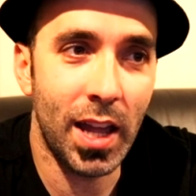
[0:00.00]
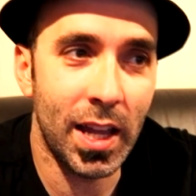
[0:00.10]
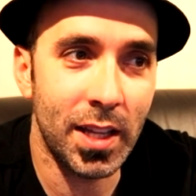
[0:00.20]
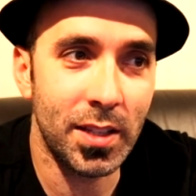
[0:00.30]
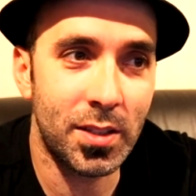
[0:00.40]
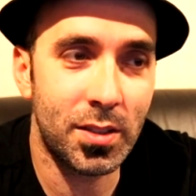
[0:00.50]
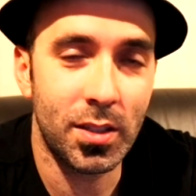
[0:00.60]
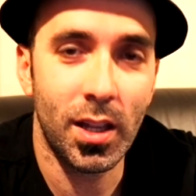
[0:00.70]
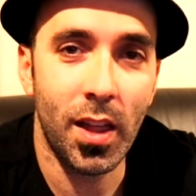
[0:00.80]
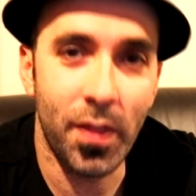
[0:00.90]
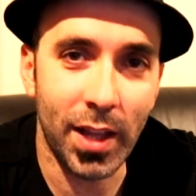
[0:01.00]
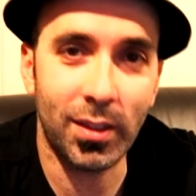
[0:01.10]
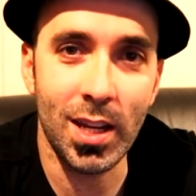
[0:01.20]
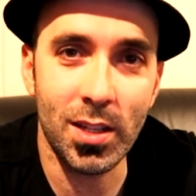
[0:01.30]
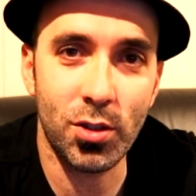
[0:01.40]
as
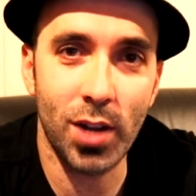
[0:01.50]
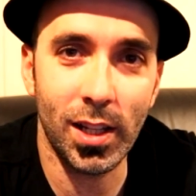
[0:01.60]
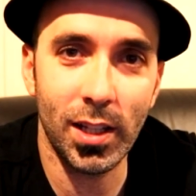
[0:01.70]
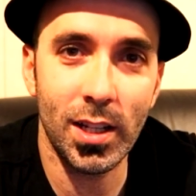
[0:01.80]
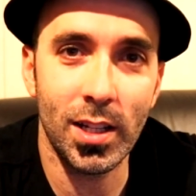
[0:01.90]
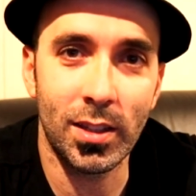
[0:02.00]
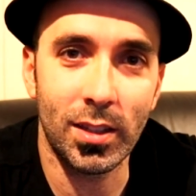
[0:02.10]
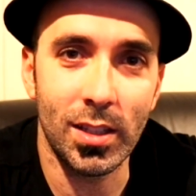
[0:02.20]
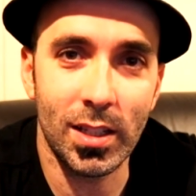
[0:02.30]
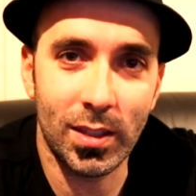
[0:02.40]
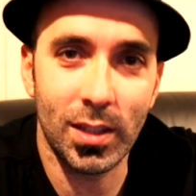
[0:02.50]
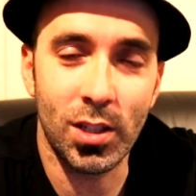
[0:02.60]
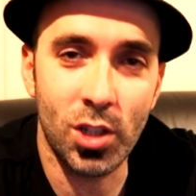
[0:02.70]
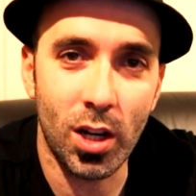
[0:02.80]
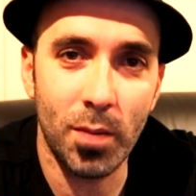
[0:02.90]
that teaser trailer, it, it did
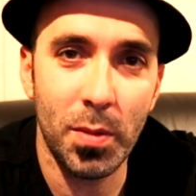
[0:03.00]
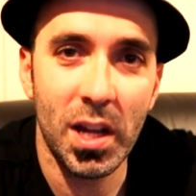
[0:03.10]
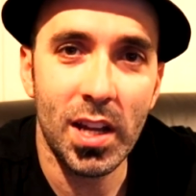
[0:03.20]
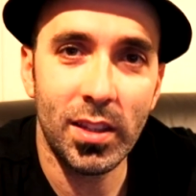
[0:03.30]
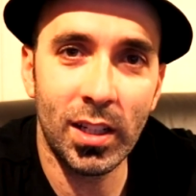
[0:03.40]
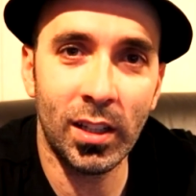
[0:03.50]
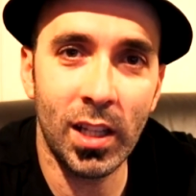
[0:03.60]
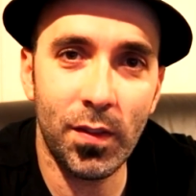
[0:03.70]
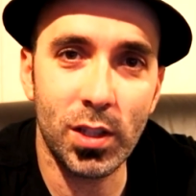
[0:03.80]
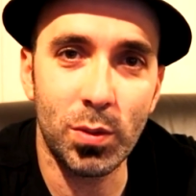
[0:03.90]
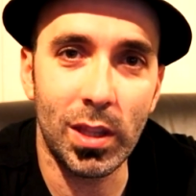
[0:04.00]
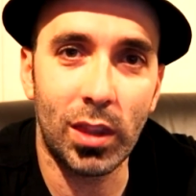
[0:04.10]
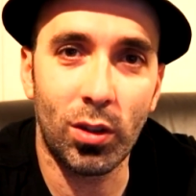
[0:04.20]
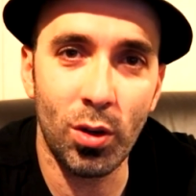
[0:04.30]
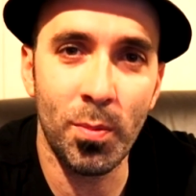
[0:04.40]
the job, didn't leave us
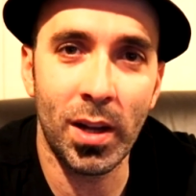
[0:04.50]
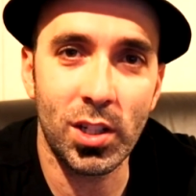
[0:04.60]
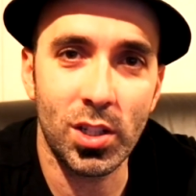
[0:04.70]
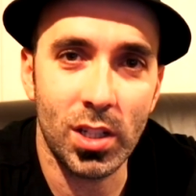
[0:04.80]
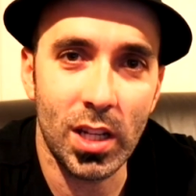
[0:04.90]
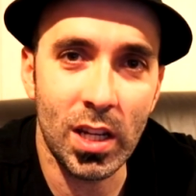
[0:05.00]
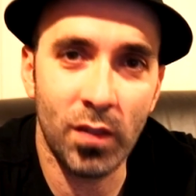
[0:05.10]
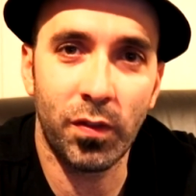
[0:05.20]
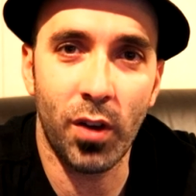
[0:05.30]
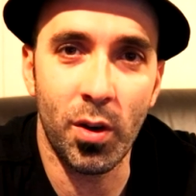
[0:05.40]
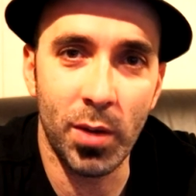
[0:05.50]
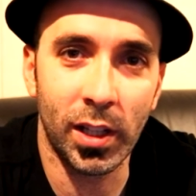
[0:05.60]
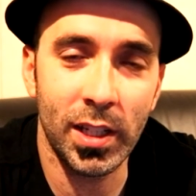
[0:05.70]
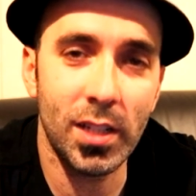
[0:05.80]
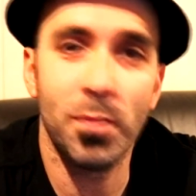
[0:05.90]
with too much info
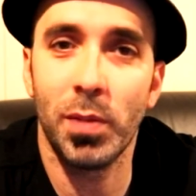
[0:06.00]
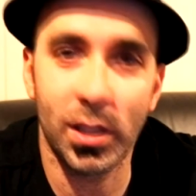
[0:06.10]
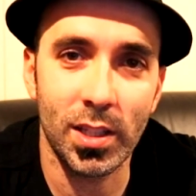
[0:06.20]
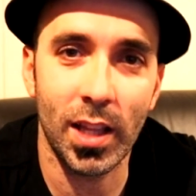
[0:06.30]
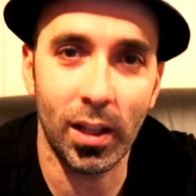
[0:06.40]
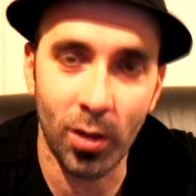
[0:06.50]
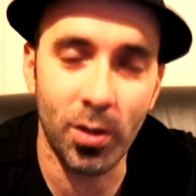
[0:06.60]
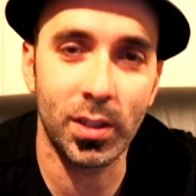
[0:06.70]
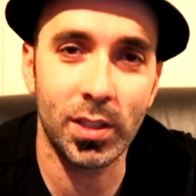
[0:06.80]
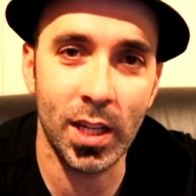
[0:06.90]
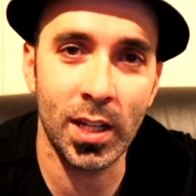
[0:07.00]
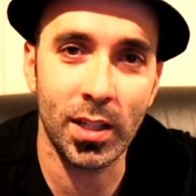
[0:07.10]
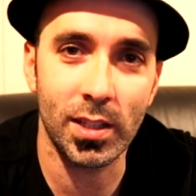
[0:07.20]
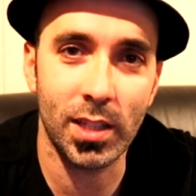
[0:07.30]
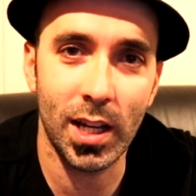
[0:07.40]
really because of that long scene
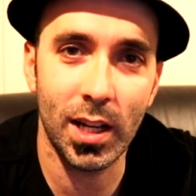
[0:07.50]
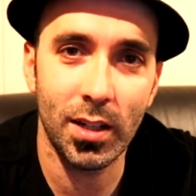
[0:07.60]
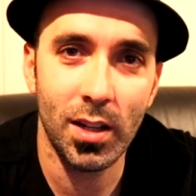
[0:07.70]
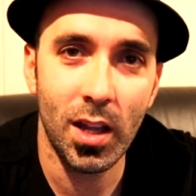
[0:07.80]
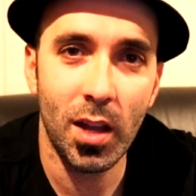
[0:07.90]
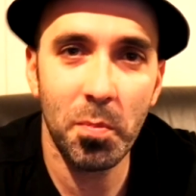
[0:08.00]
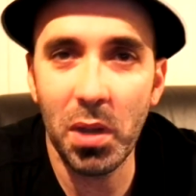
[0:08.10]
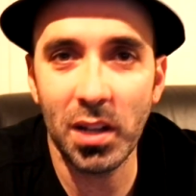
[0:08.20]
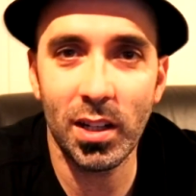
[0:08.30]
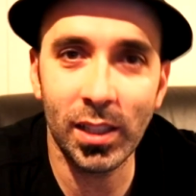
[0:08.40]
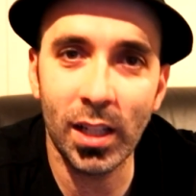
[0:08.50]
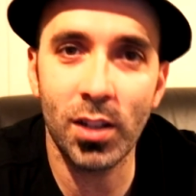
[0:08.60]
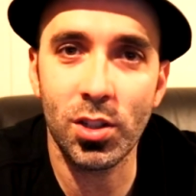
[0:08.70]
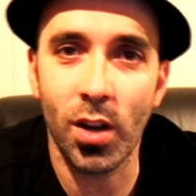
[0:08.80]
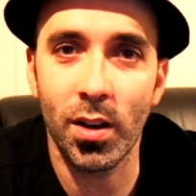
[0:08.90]
at the start. But again,
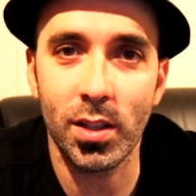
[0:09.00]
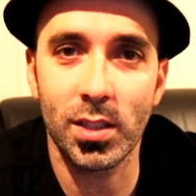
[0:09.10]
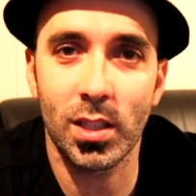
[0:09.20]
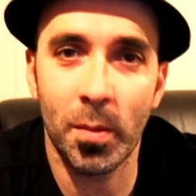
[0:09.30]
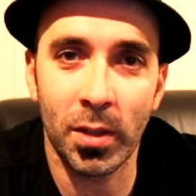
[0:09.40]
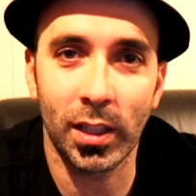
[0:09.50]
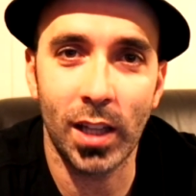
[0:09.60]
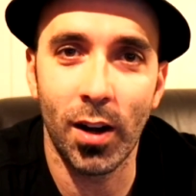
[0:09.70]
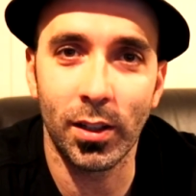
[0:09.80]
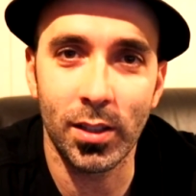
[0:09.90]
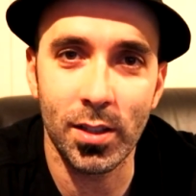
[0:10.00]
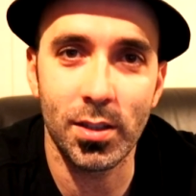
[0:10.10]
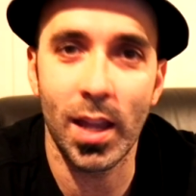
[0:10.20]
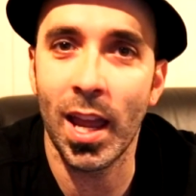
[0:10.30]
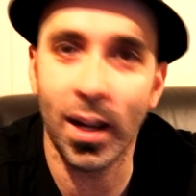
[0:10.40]
it showed us some of the
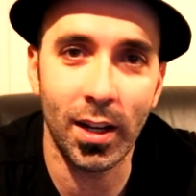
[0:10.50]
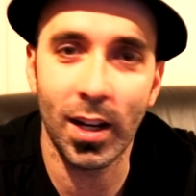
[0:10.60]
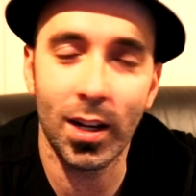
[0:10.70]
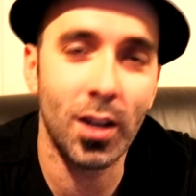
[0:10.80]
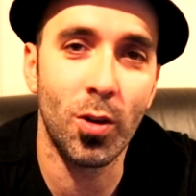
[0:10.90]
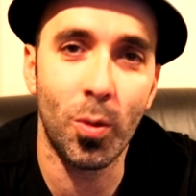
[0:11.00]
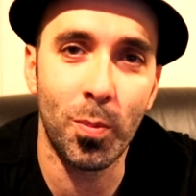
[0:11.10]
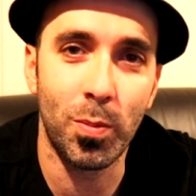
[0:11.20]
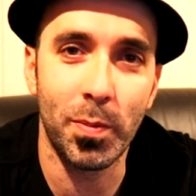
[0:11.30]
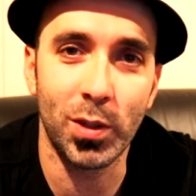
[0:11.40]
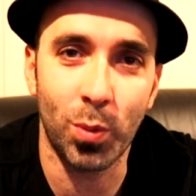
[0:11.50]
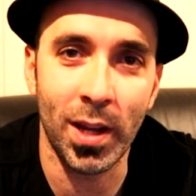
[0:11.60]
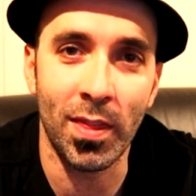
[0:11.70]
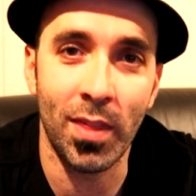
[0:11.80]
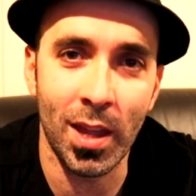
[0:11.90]
characters and it edited all
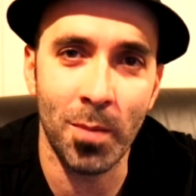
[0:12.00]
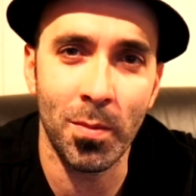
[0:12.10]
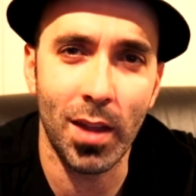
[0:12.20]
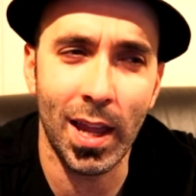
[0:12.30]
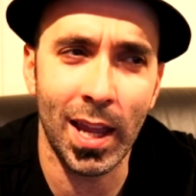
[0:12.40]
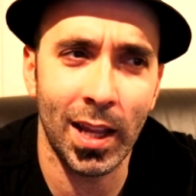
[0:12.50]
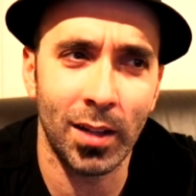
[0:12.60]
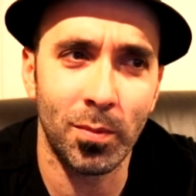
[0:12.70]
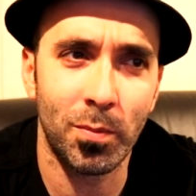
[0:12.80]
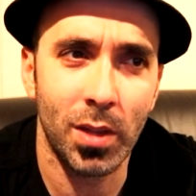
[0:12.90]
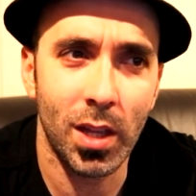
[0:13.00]
between them and